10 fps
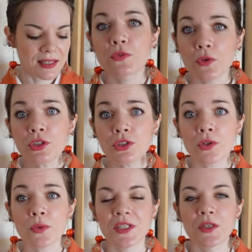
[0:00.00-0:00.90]
For
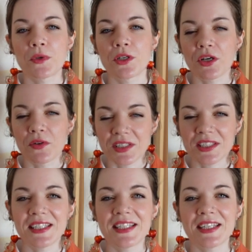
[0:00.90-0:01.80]
sure, when you want to go
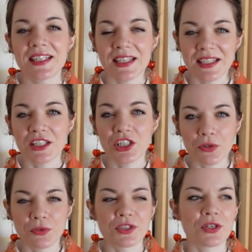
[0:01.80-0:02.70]
antiquing in
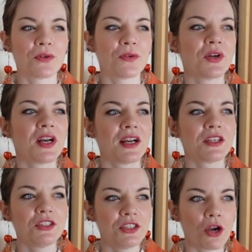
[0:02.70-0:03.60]
Kyoto,
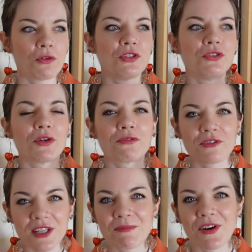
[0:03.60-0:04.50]
go to a
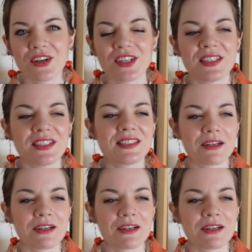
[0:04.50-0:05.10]
flea market.